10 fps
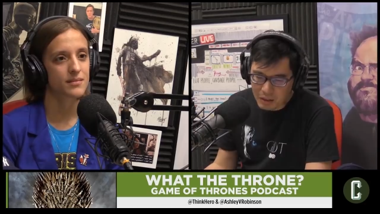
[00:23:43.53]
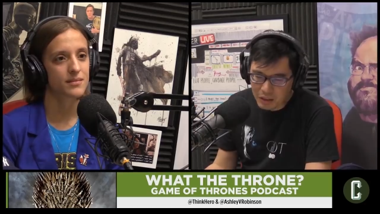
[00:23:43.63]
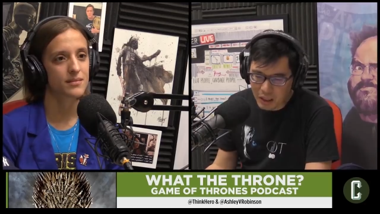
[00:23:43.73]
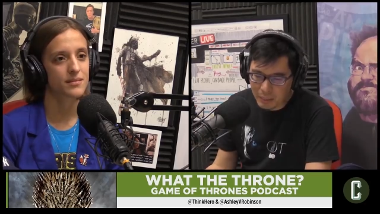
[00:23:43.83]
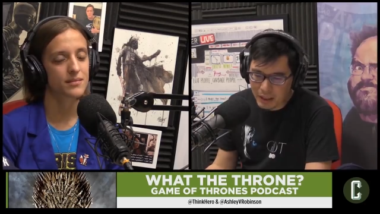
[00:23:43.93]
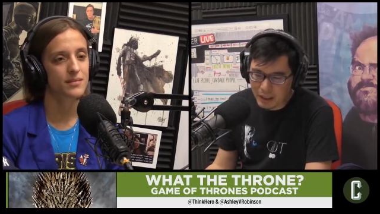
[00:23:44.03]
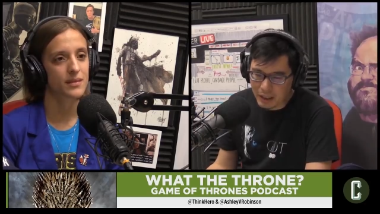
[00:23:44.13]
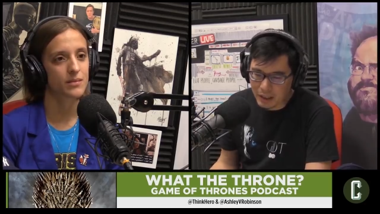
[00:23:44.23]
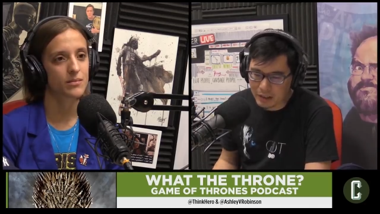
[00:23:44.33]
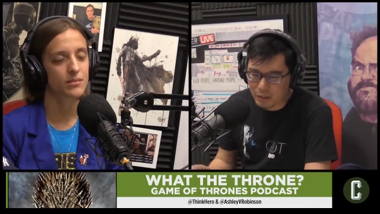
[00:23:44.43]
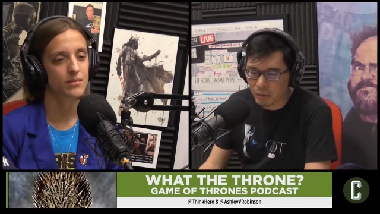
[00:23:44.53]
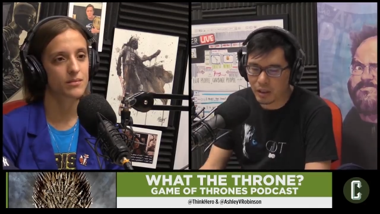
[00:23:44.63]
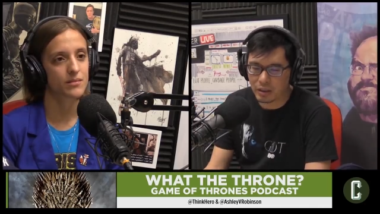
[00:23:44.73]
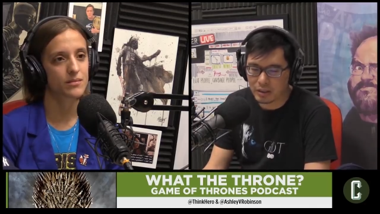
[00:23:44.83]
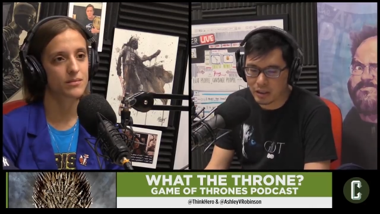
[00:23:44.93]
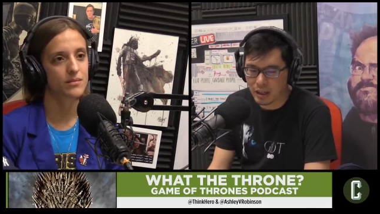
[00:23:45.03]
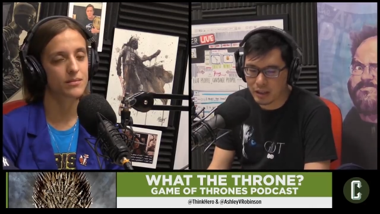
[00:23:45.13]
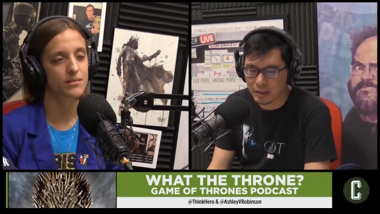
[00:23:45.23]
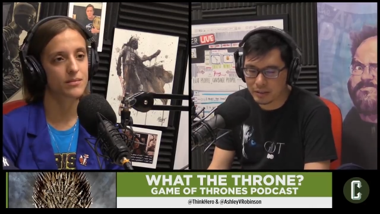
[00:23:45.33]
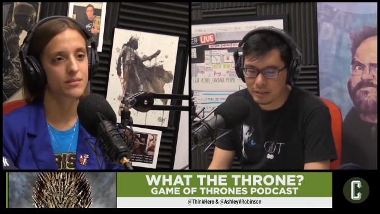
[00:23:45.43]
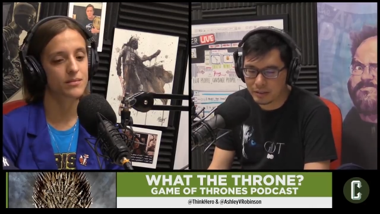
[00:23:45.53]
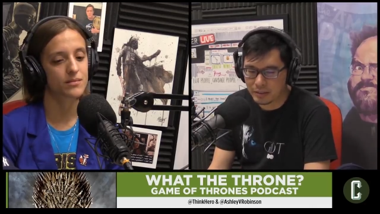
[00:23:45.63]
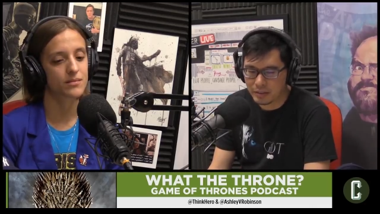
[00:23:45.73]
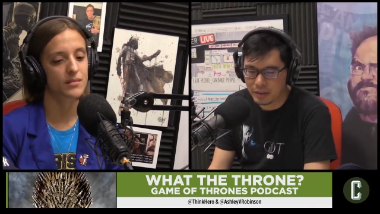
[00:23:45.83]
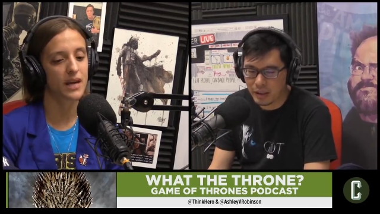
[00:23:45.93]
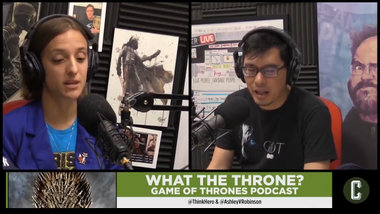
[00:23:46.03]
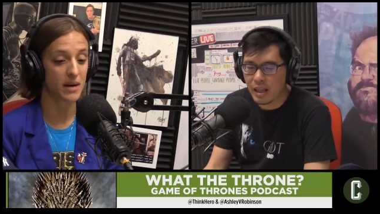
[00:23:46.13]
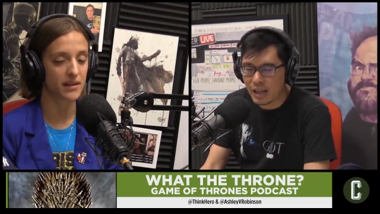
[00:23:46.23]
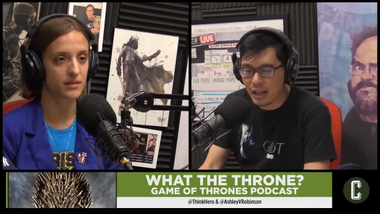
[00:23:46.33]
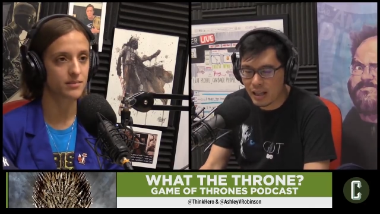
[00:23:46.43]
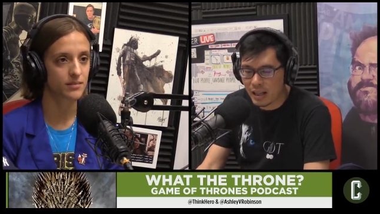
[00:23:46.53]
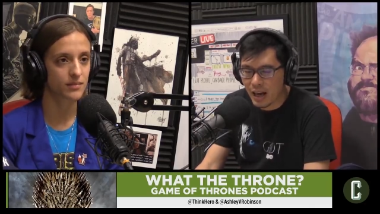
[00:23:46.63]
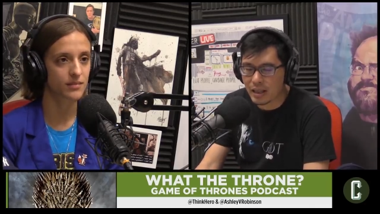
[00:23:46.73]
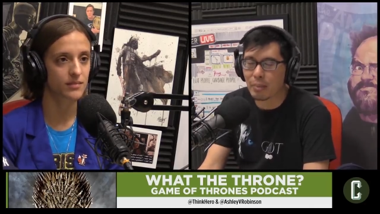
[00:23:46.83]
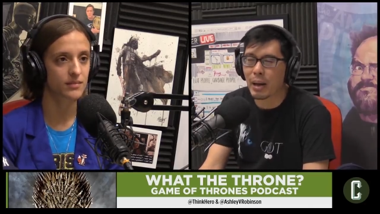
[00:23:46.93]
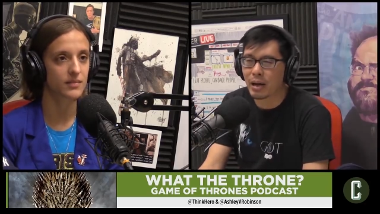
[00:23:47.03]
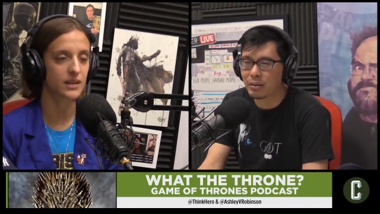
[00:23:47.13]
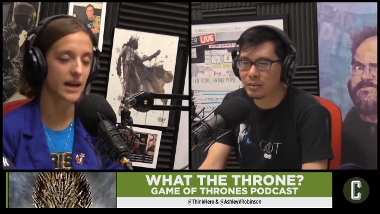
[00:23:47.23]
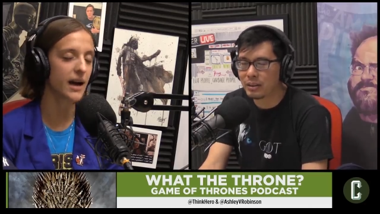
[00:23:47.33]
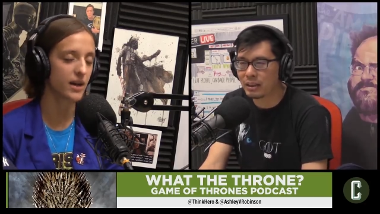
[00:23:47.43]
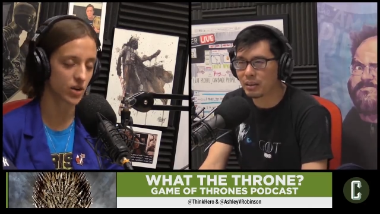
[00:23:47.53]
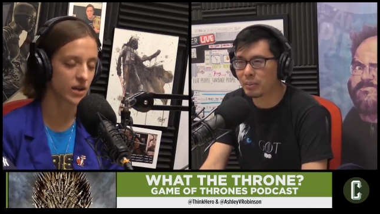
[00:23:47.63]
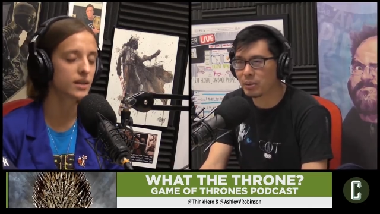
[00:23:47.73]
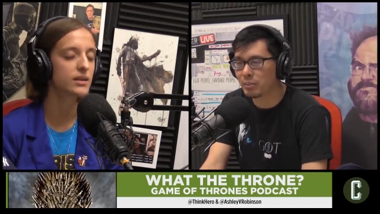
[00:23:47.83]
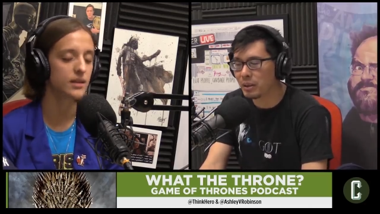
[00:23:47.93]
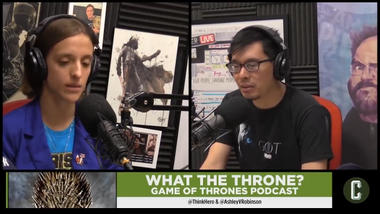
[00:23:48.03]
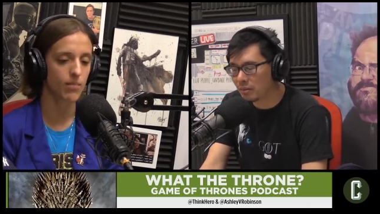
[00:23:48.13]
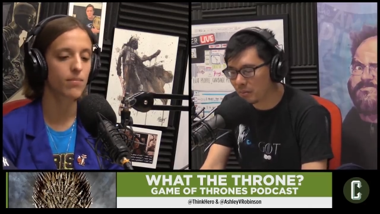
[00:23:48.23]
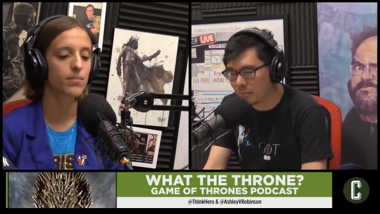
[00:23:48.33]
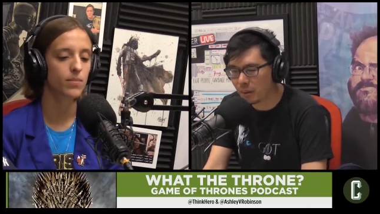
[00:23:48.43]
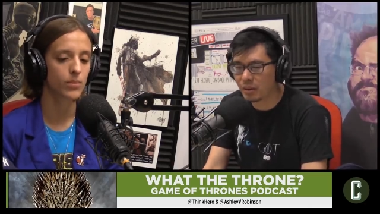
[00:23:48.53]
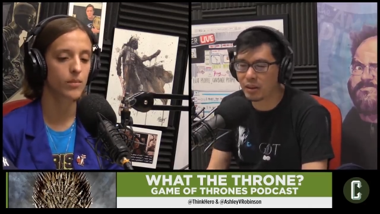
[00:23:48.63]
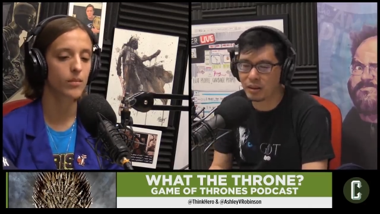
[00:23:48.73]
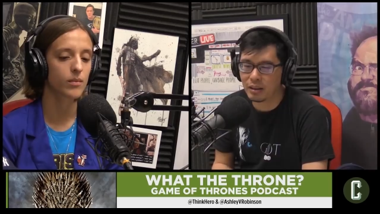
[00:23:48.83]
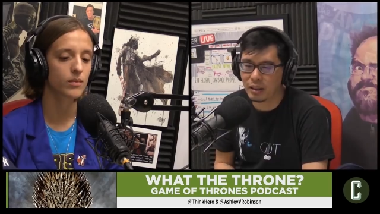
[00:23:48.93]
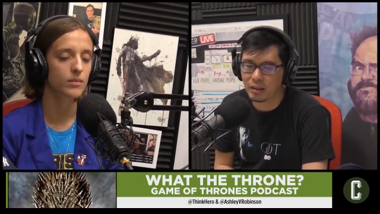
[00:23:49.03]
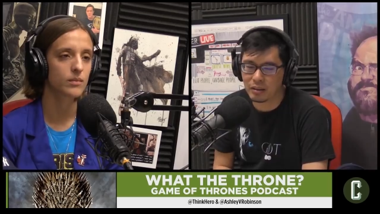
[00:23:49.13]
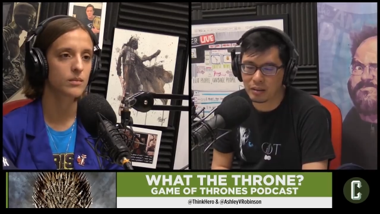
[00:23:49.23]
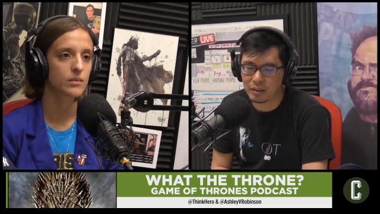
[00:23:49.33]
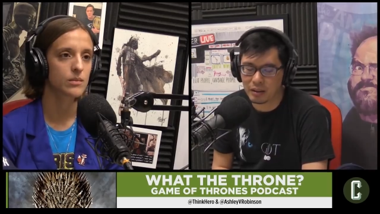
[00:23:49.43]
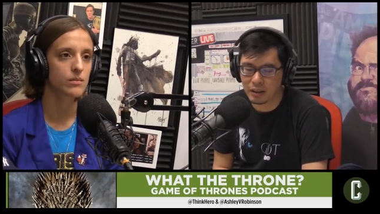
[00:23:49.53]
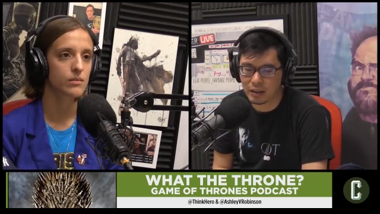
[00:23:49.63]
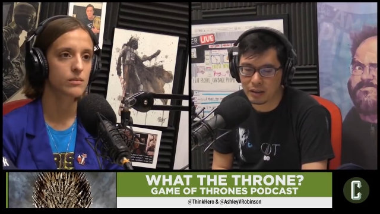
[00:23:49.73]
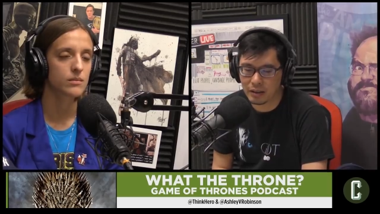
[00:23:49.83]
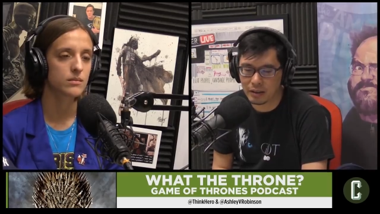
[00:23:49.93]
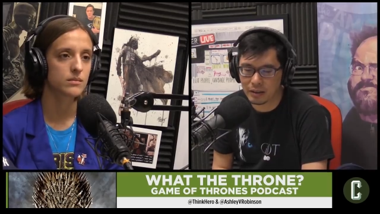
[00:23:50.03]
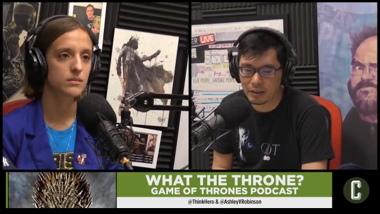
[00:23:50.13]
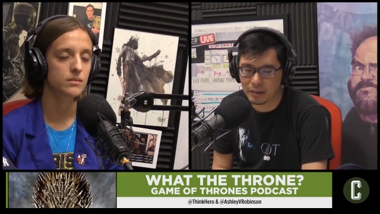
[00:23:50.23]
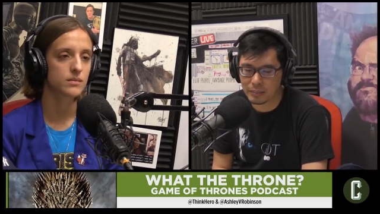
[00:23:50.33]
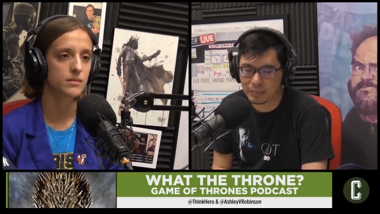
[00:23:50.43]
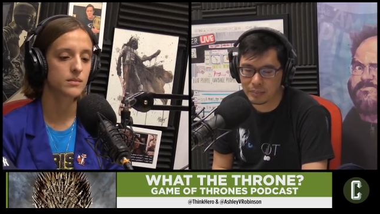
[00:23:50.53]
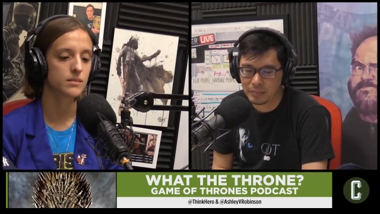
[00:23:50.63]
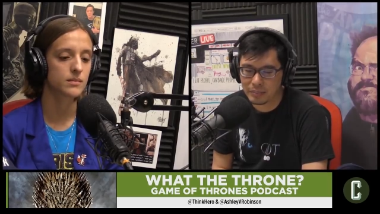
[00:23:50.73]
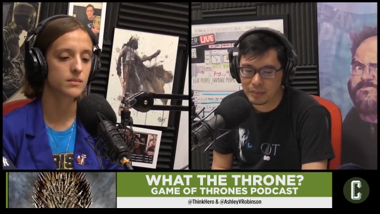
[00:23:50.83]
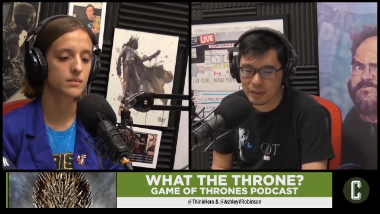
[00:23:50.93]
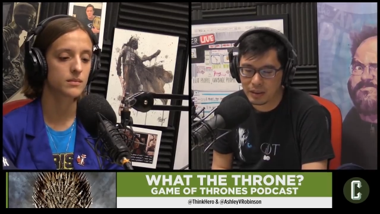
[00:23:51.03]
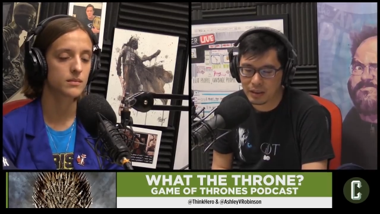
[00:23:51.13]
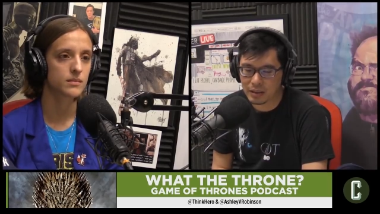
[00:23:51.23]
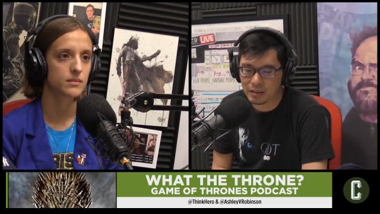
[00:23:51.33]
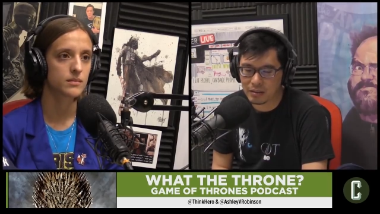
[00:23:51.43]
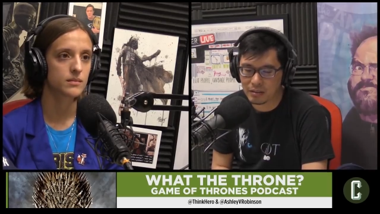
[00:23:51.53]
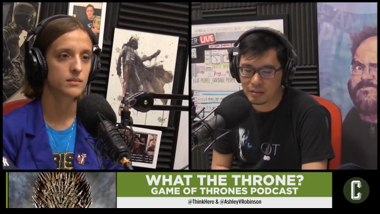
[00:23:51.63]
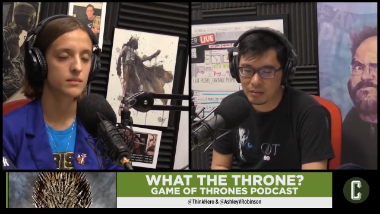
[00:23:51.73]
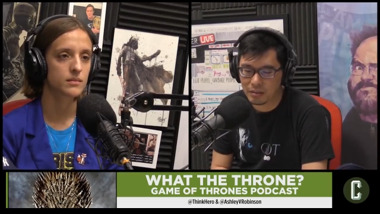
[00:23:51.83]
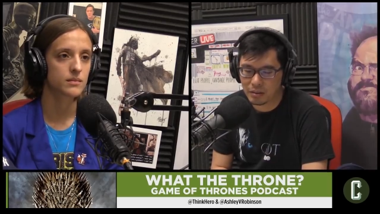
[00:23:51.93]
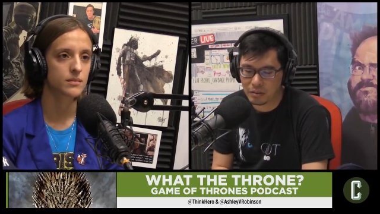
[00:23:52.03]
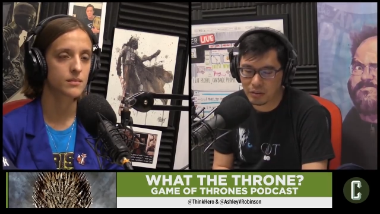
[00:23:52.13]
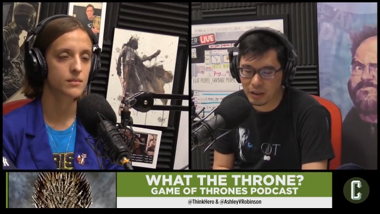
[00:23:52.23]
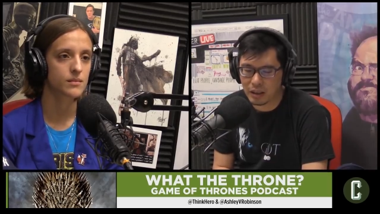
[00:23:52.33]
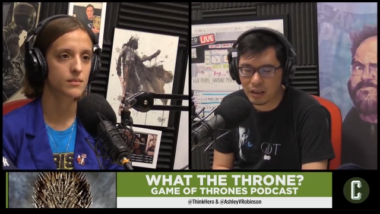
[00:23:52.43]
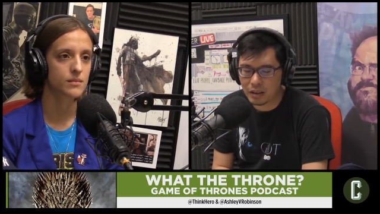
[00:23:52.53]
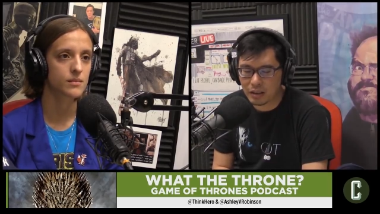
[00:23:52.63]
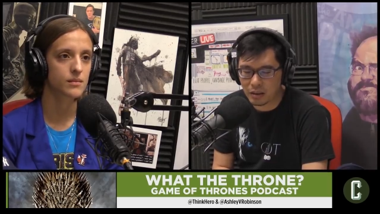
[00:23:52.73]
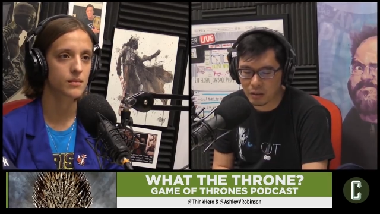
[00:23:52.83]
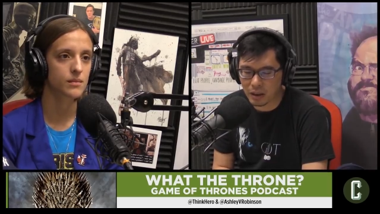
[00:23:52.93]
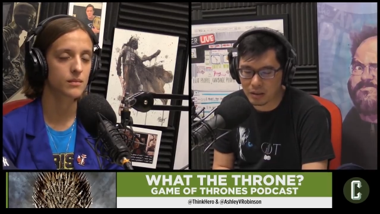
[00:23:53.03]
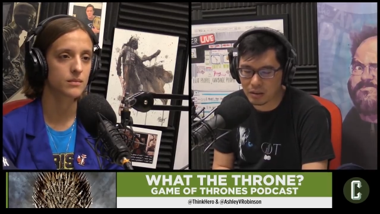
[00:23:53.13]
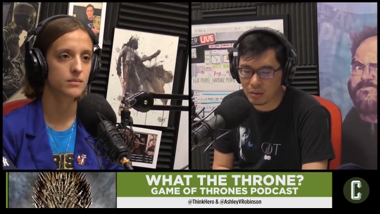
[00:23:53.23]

Speaker 1: Jaime, I don't think he's dying at the in, battle. In, at the battle. Yeah, I agree. Episode, but, yeah. but later on, yeah, um, yeah, it's, it's it's funny and, and you know has to